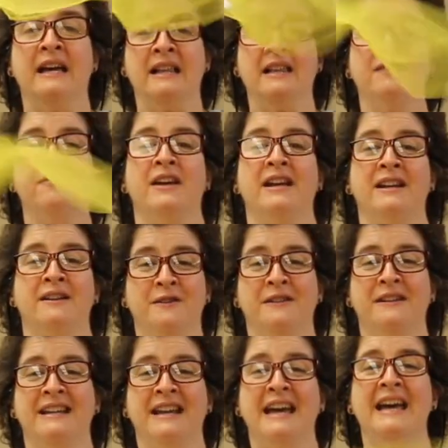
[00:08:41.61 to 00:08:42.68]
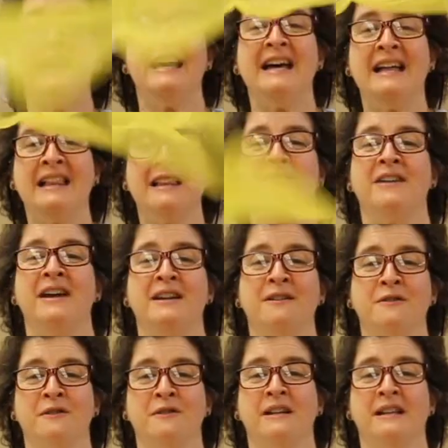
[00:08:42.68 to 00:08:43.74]
elevator,
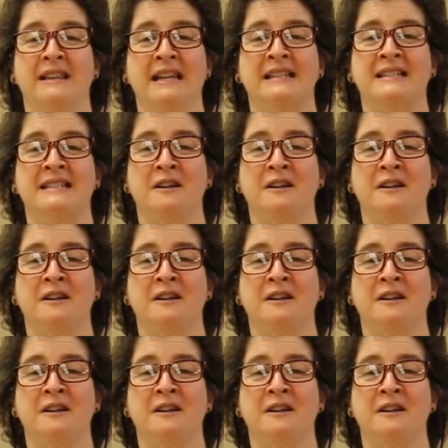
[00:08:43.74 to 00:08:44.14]
elevator.